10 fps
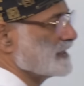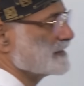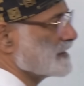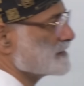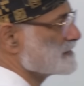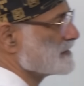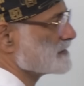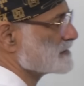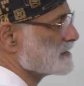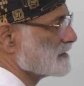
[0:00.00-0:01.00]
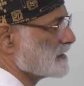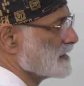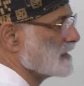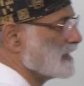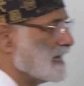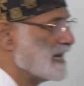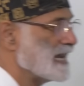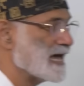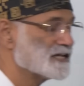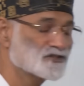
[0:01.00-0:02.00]
when he does this,
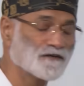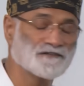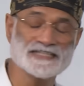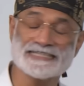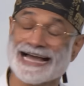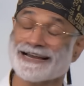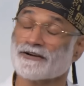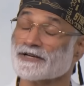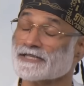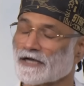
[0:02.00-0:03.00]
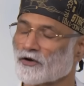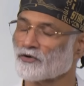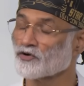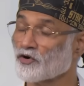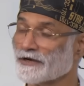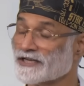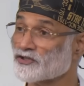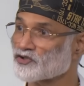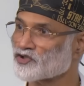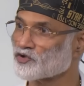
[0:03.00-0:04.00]
less of his calories are going to go
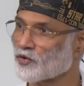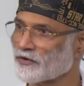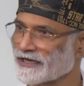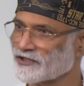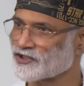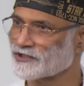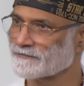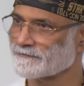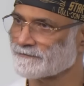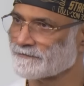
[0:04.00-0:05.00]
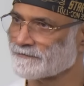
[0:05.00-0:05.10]
into storage.